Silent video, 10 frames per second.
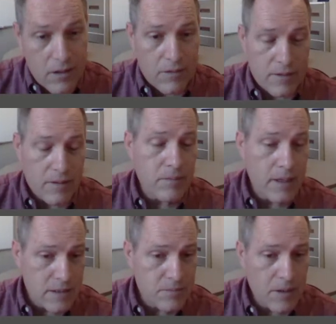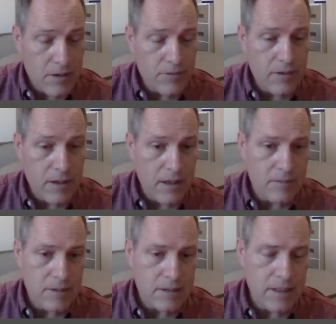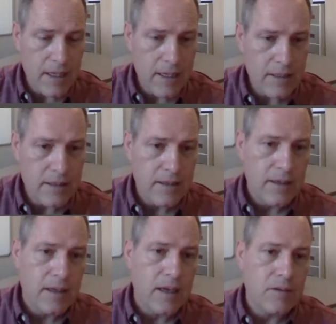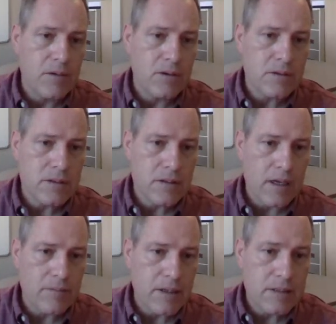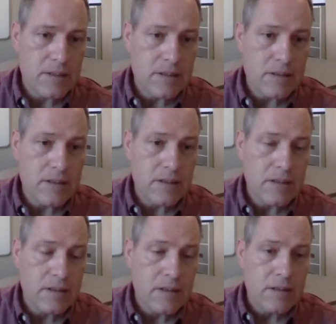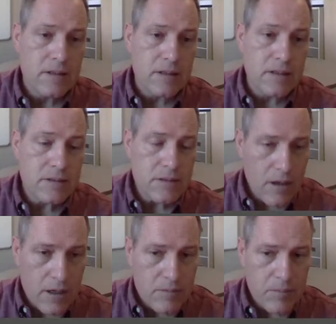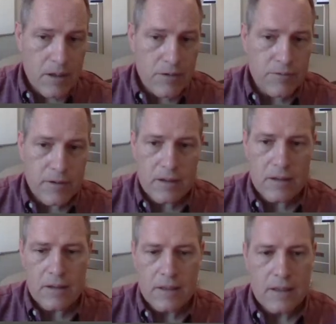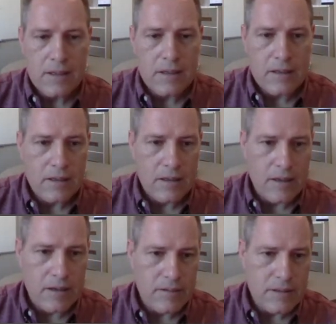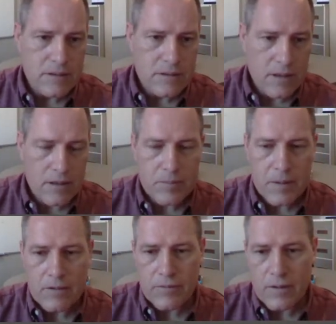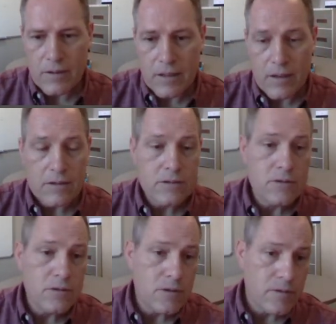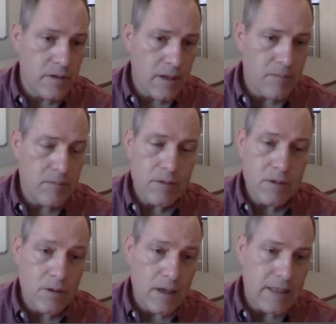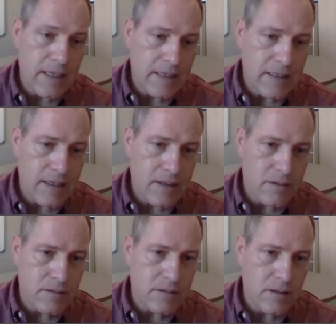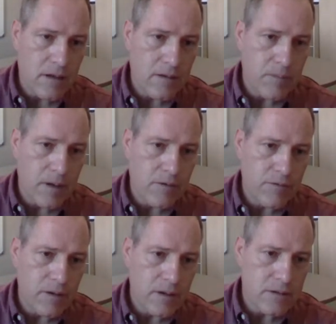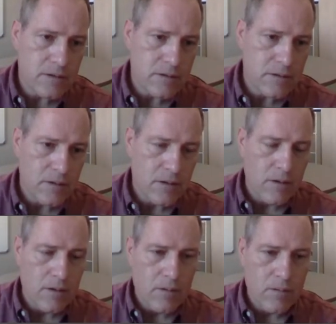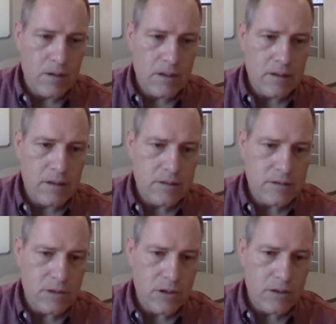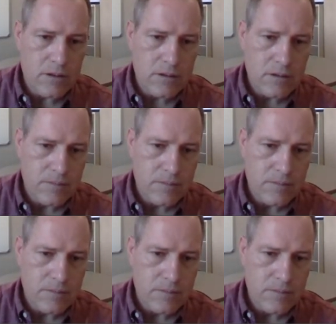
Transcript: of the base profile, I must add, and we also dimensioned the side profile. There are 2 of them, 2 identical side profiles with the slot